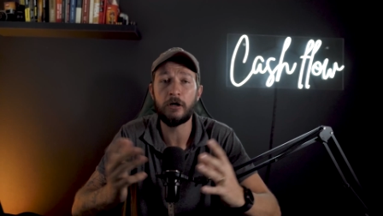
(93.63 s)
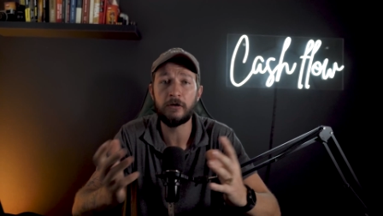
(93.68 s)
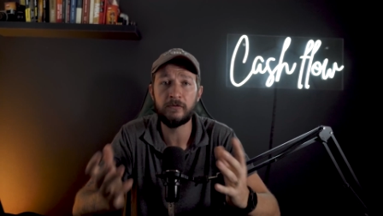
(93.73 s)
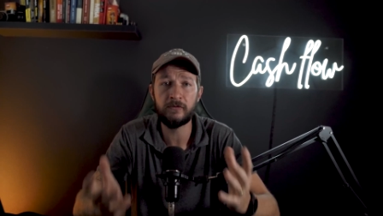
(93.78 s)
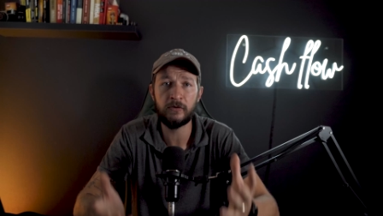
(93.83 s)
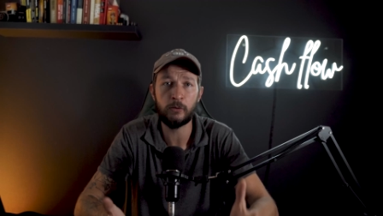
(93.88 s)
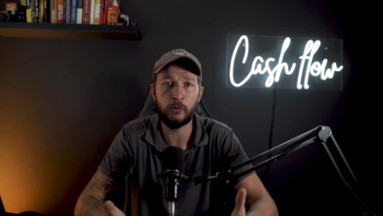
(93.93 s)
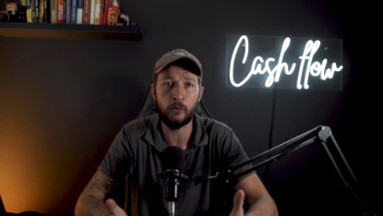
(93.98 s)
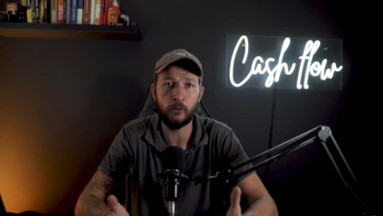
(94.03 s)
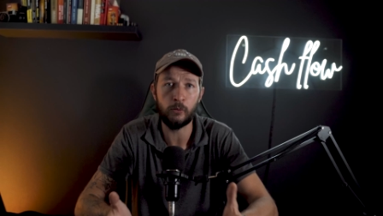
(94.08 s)

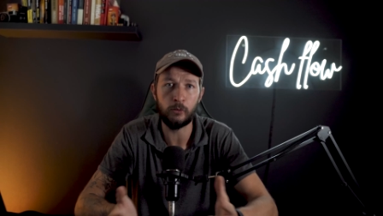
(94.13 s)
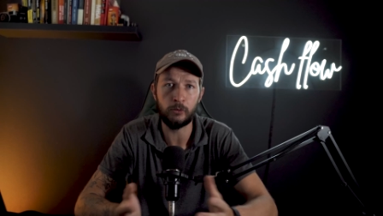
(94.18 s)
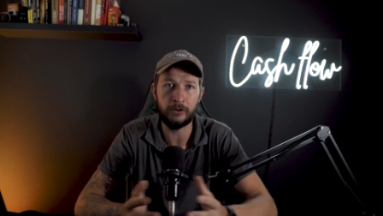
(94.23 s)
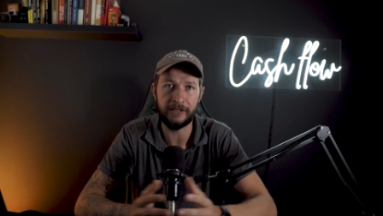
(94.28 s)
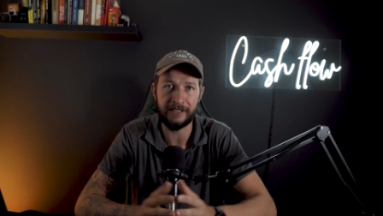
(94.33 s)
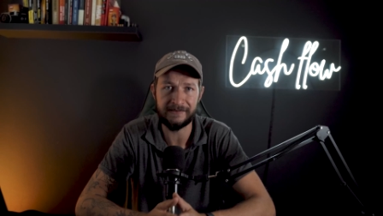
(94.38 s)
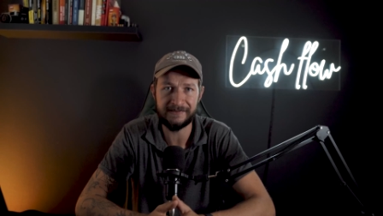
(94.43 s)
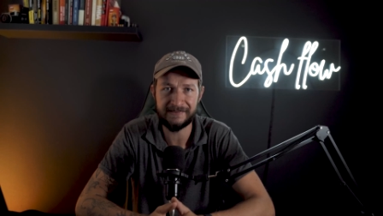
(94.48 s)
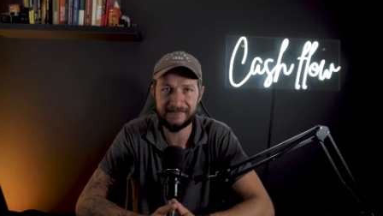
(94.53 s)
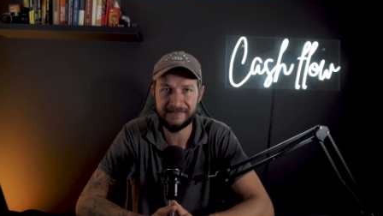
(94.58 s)
overall
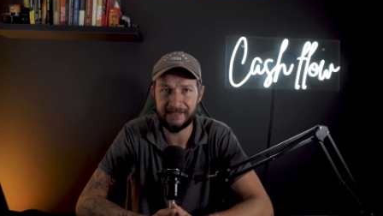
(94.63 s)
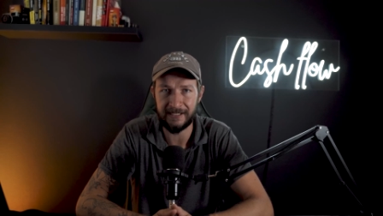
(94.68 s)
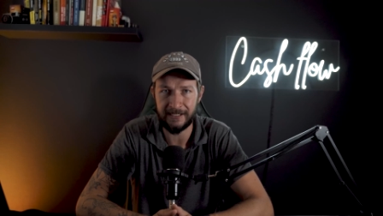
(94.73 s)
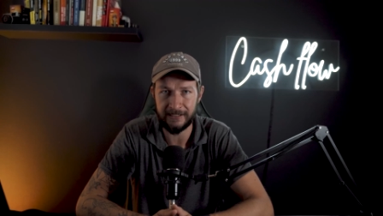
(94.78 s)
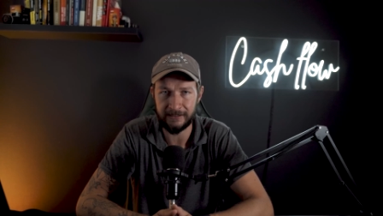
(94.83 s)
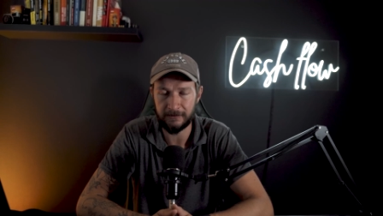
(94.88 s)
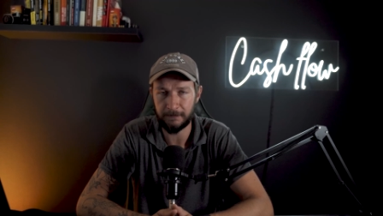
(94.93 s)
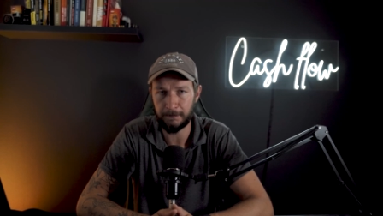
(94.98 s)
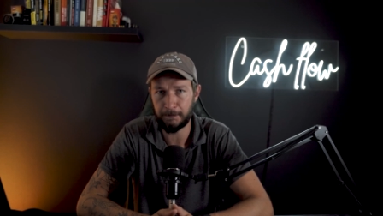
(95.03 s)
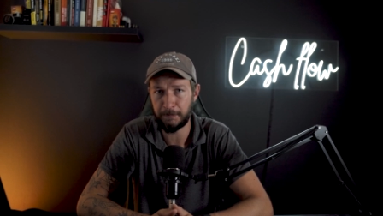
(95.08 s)

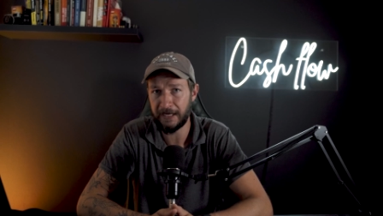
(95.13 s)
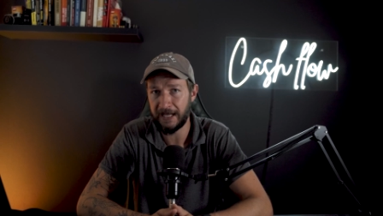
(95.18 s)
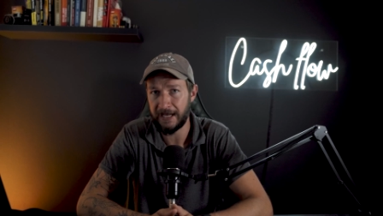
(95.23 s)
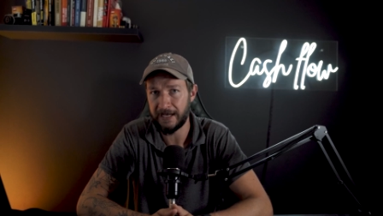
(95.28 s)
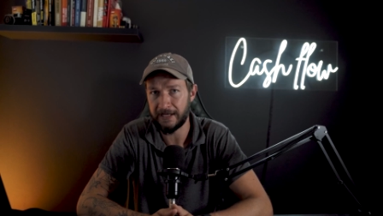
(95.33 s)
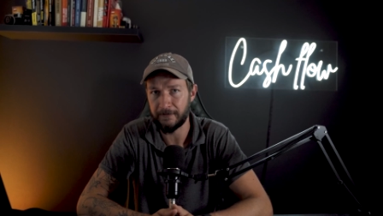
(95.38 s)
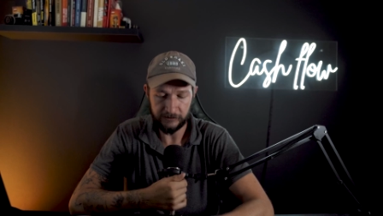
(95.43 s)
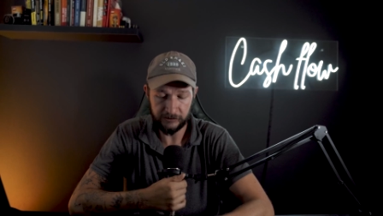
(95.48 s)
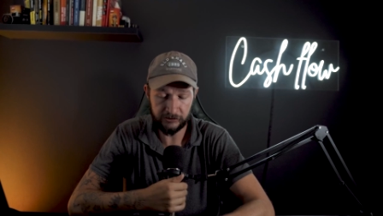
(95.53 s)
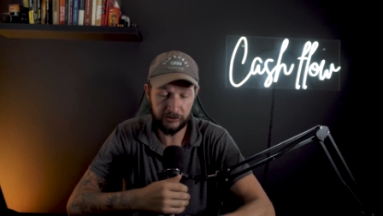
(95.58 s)
estate plan.